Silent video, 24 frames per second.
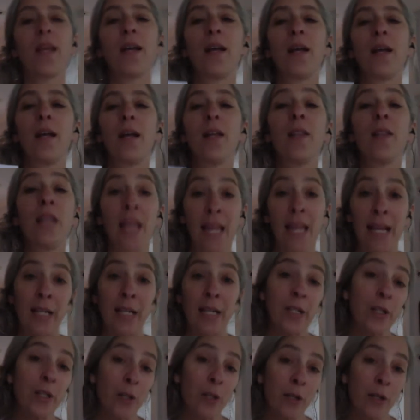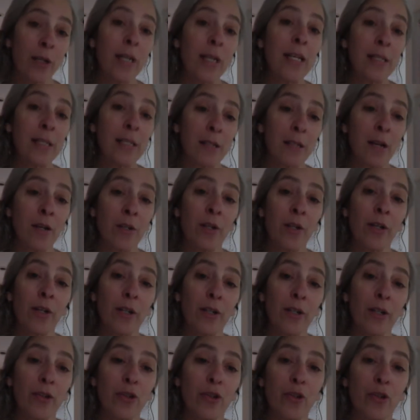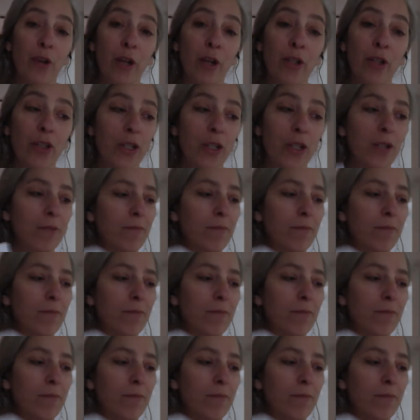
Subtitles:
the answer is under construction.